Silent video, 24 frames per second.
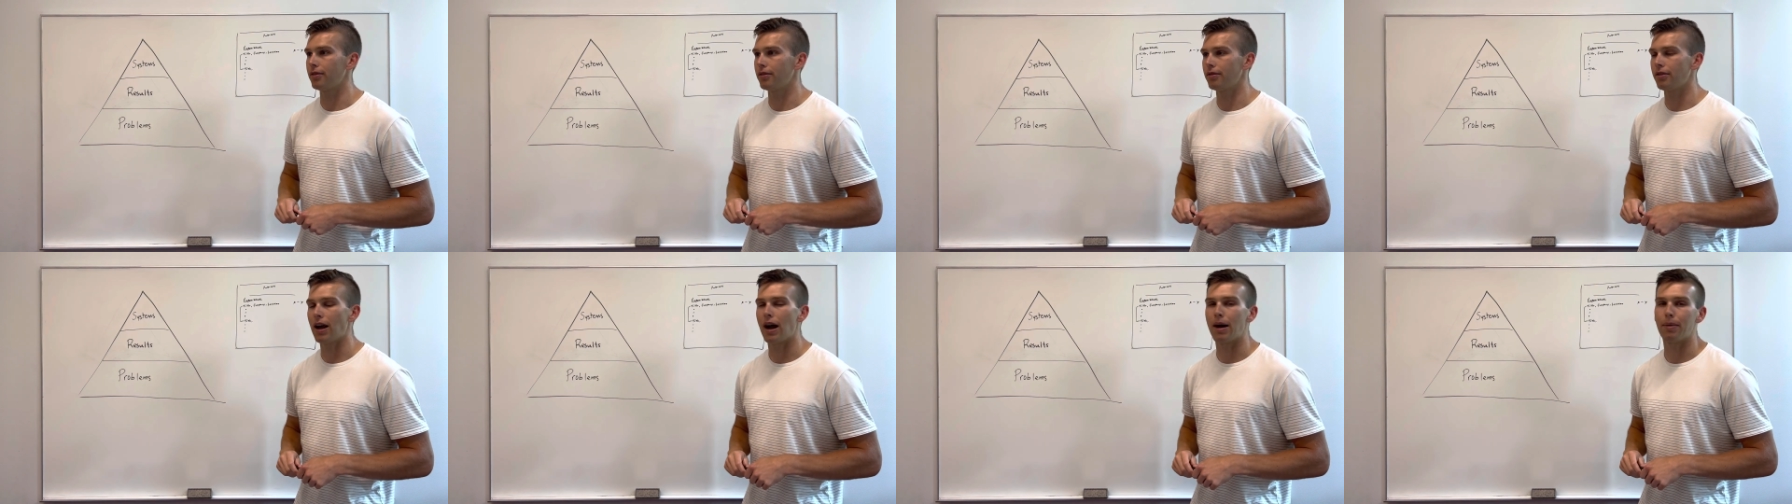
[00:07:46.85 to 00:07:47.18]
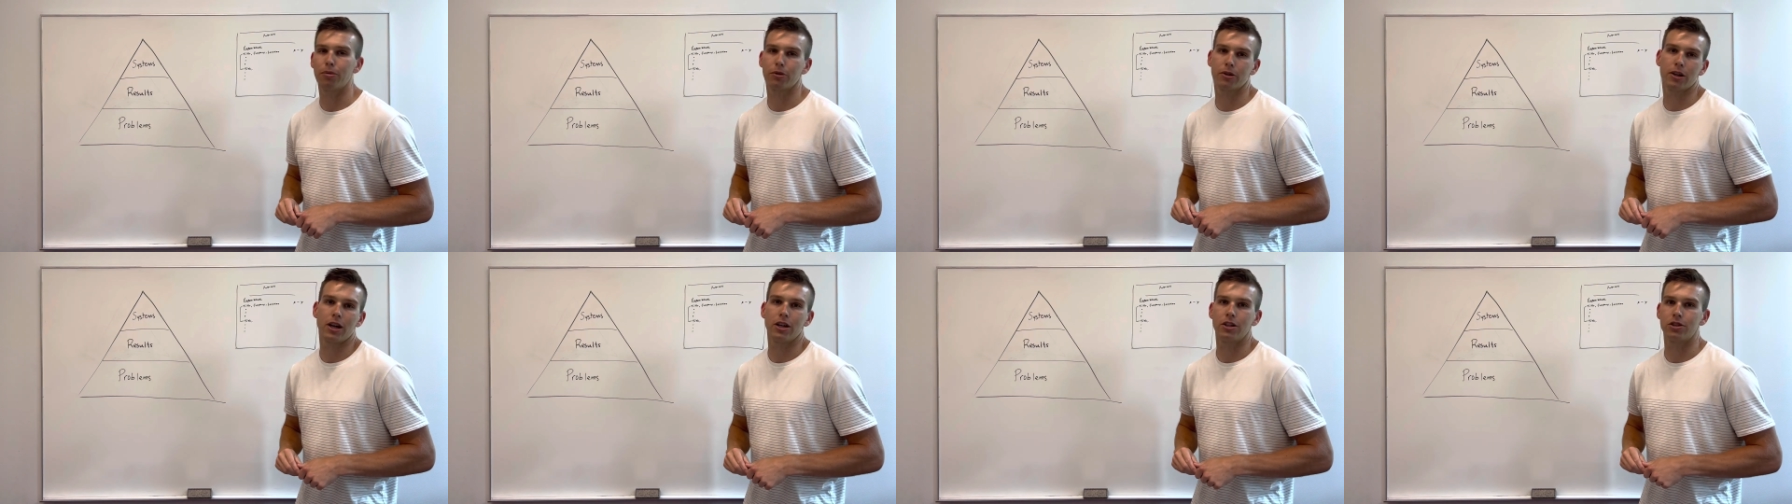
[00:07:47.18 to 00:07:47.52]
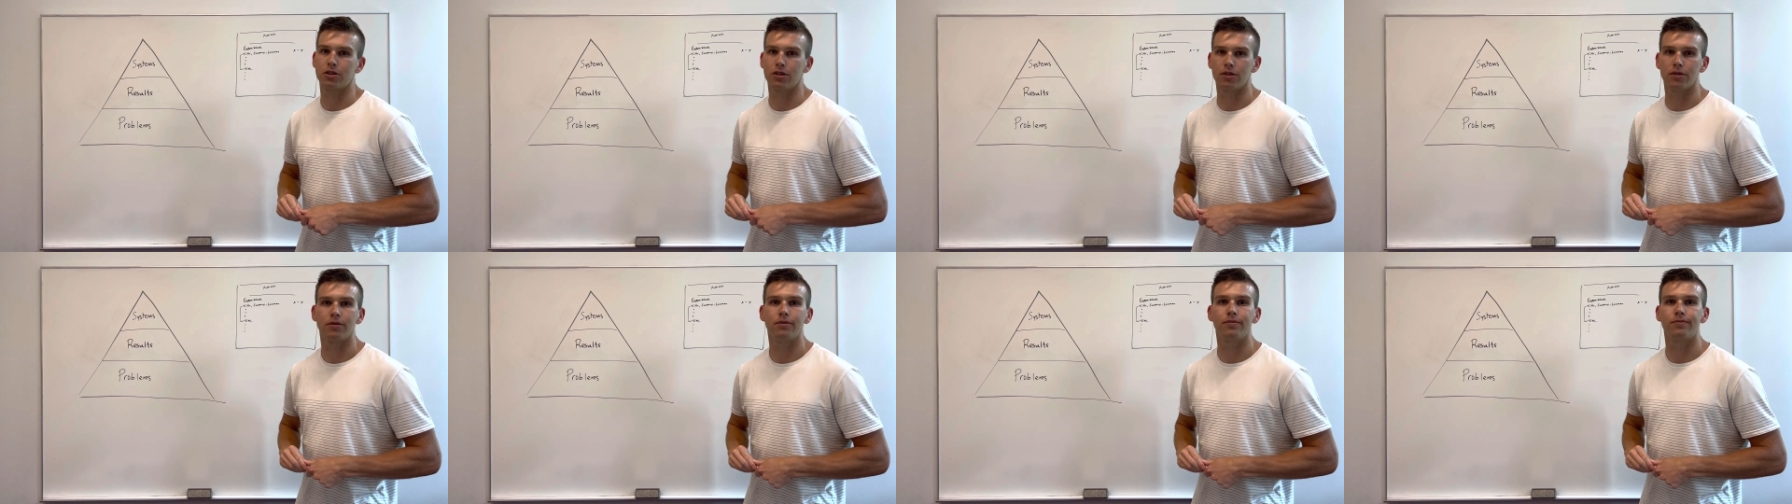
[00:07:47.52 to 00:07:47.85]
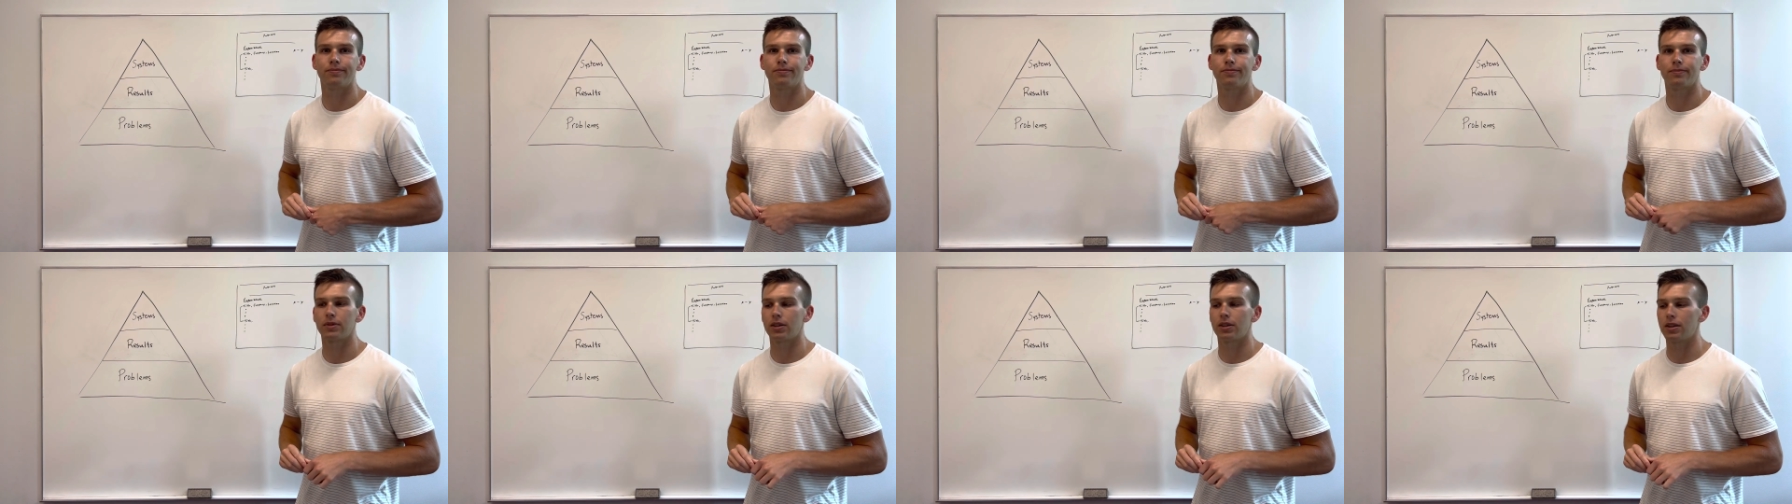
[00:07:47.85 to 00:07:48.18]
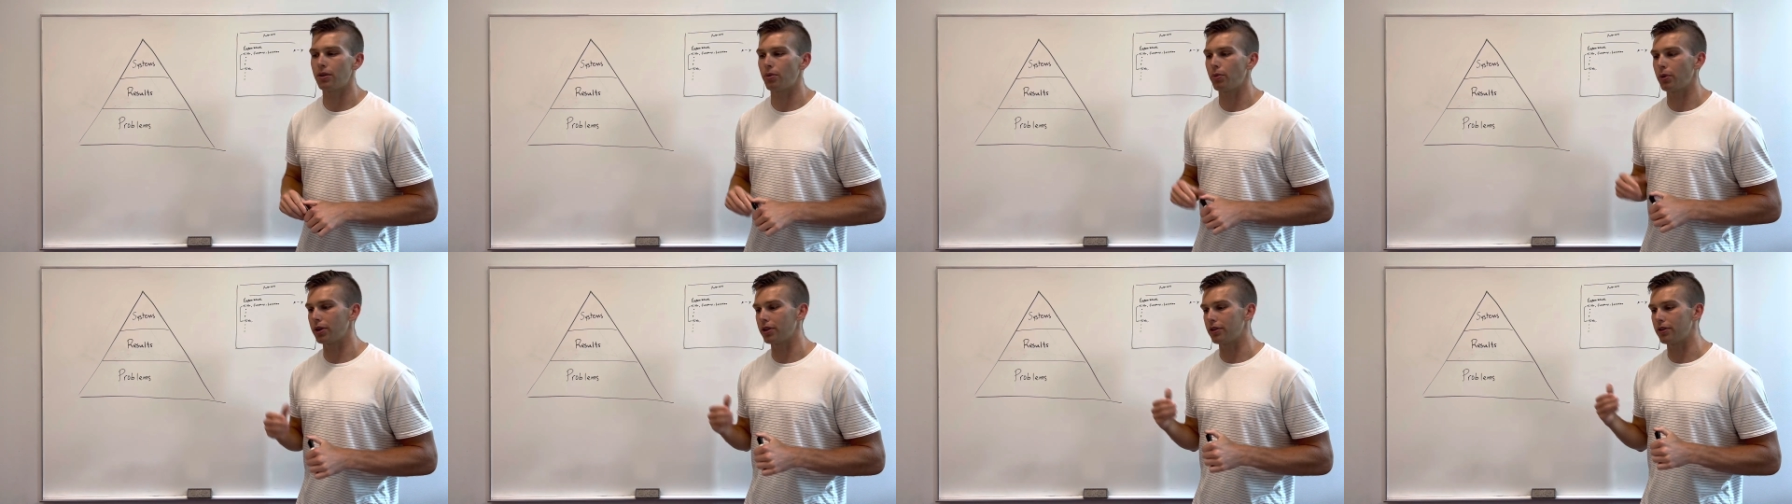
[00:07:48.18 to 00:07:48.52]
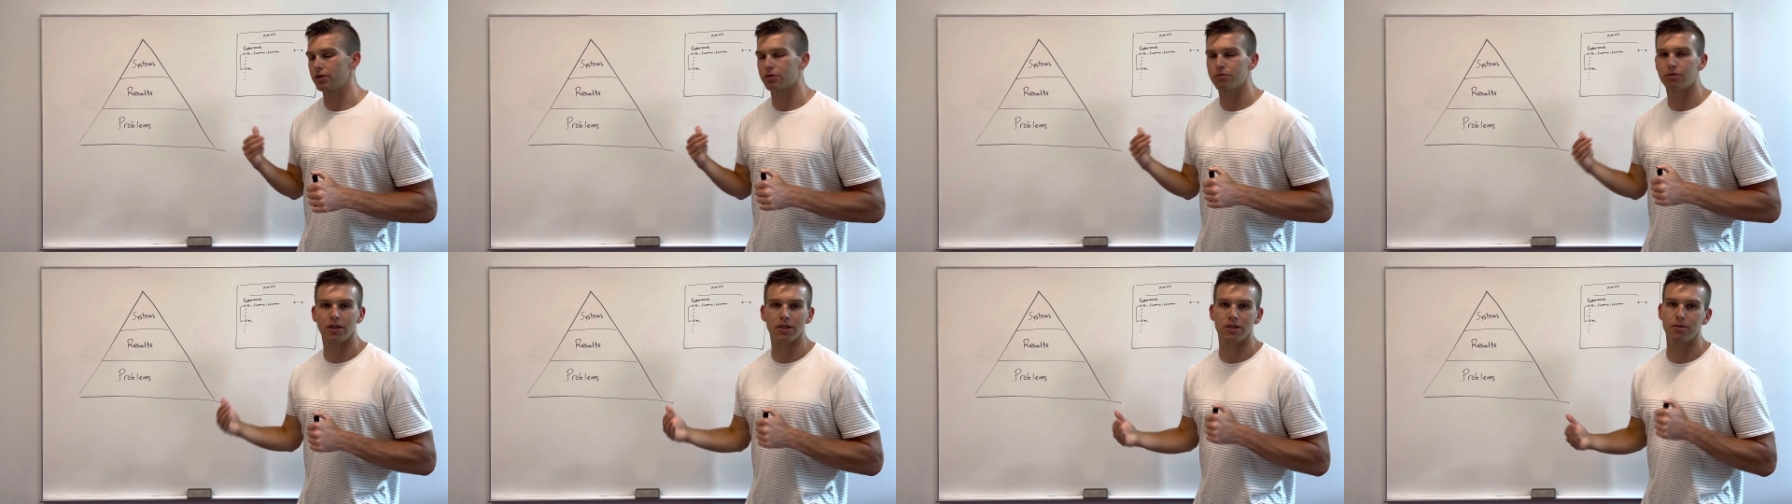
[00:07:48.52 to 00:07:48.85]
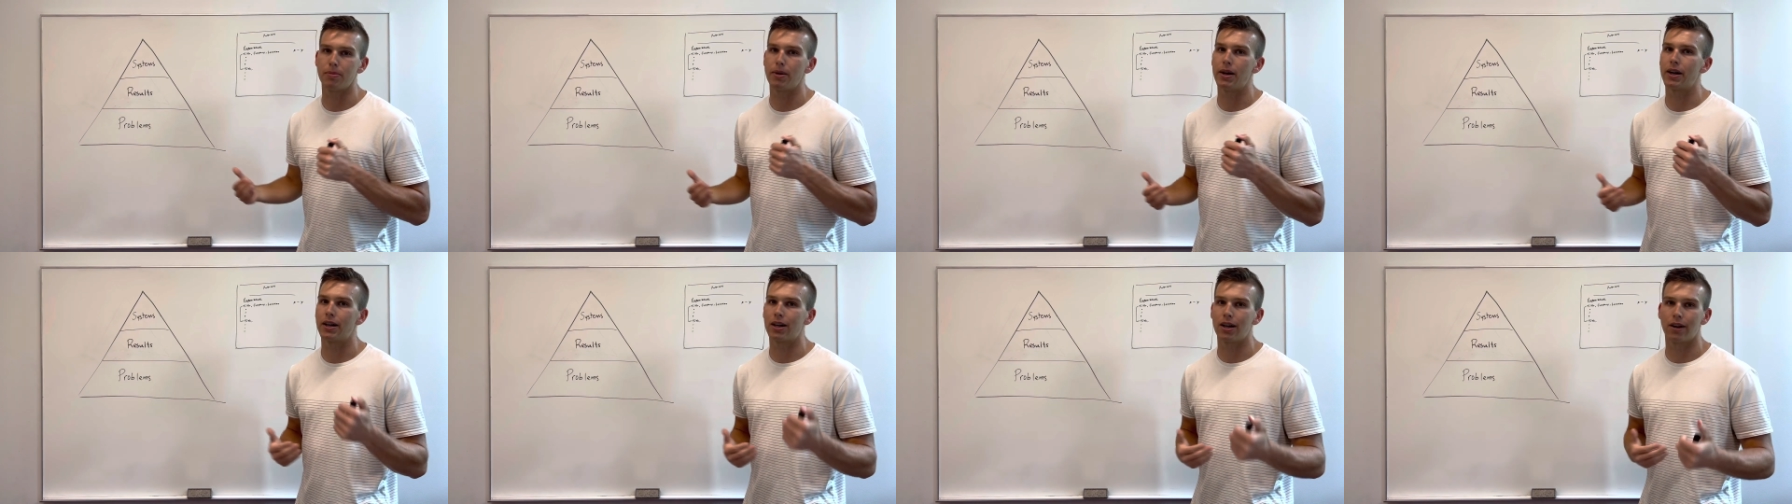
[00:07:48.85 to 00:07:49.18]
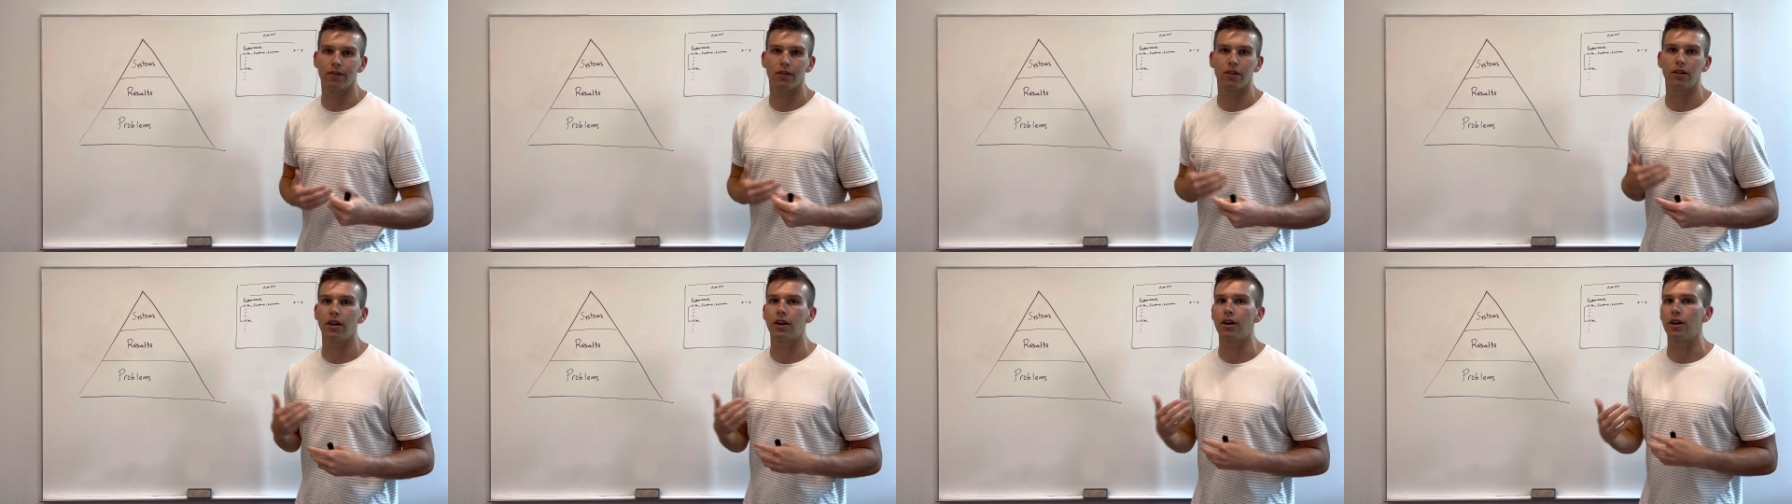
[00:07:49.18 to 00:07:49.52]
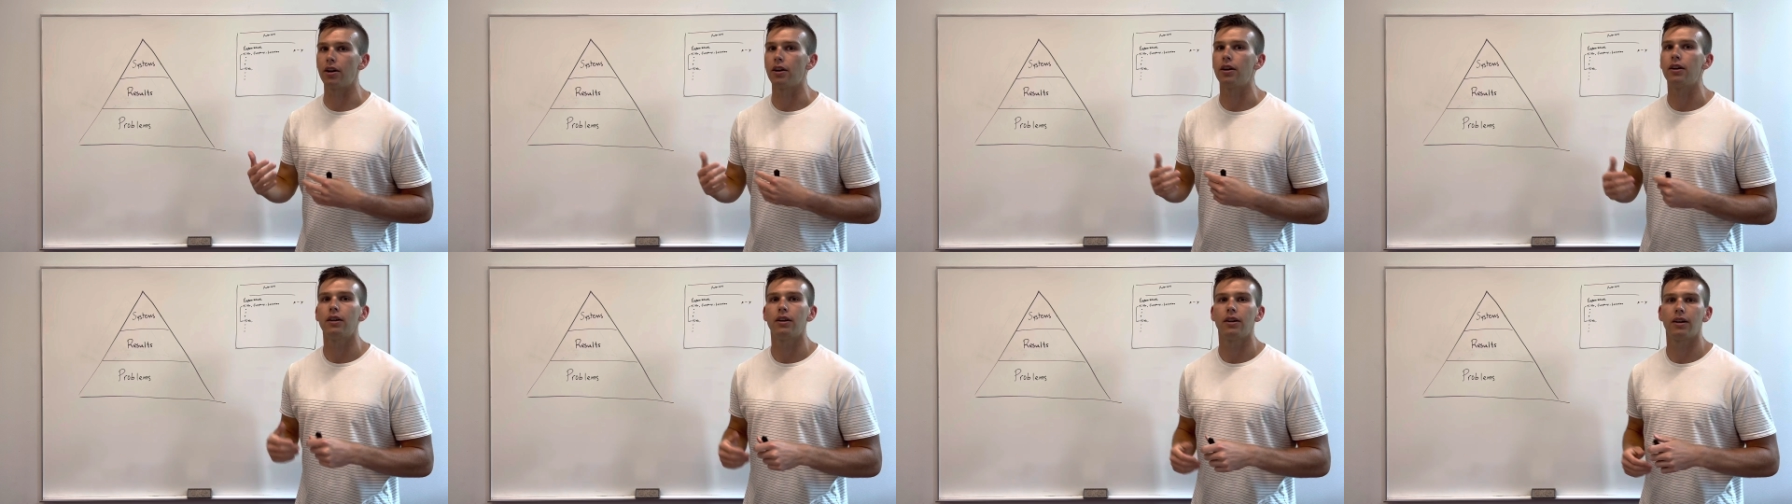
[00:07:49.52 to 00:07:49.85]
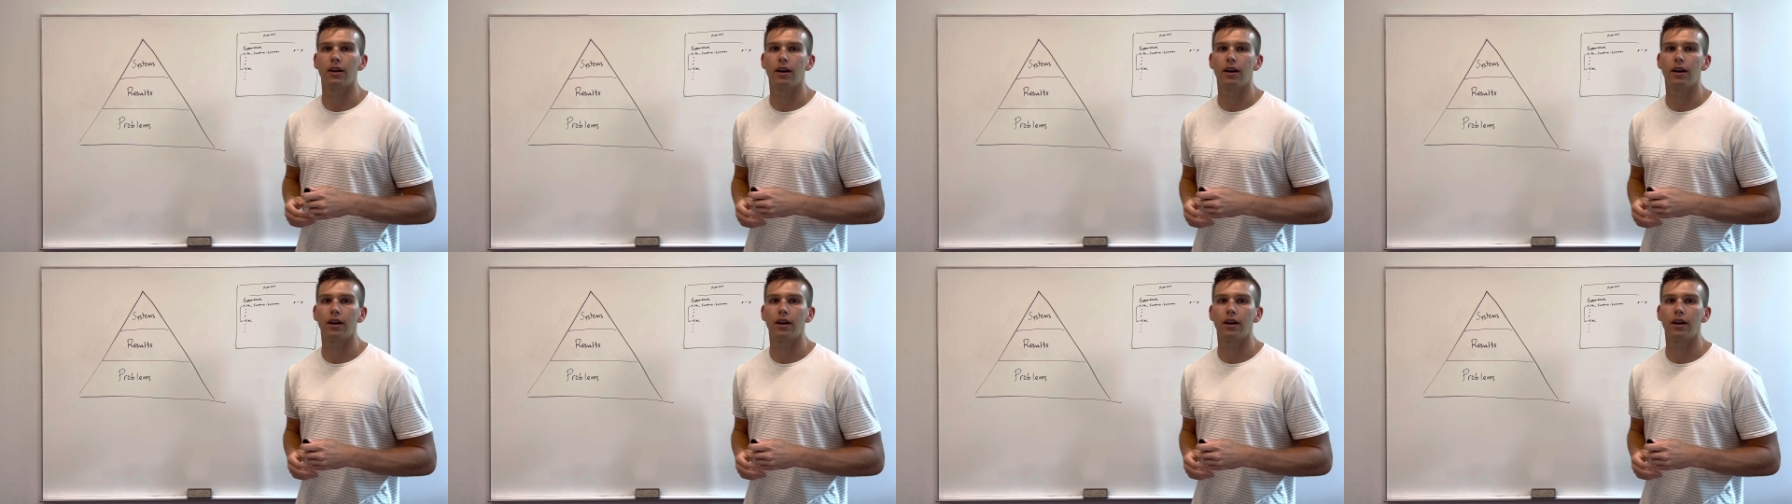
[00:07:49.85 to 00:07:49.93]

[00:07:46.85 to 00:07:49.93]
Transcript: application, whether it's resume, cover letter,